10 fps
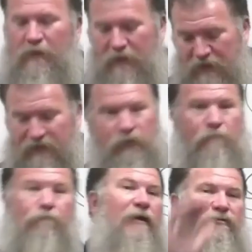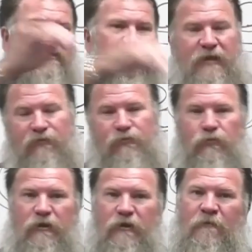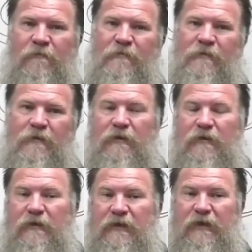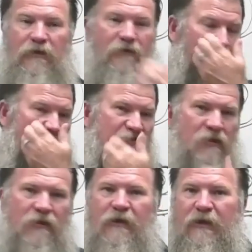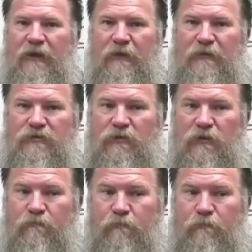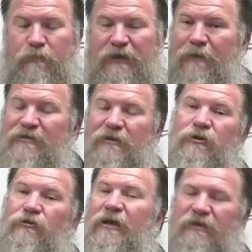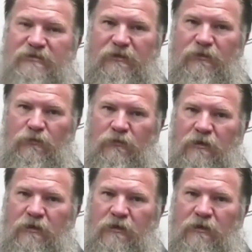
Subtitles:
That's going to bounce down through there at intervals, and it's going to be basically your data signal.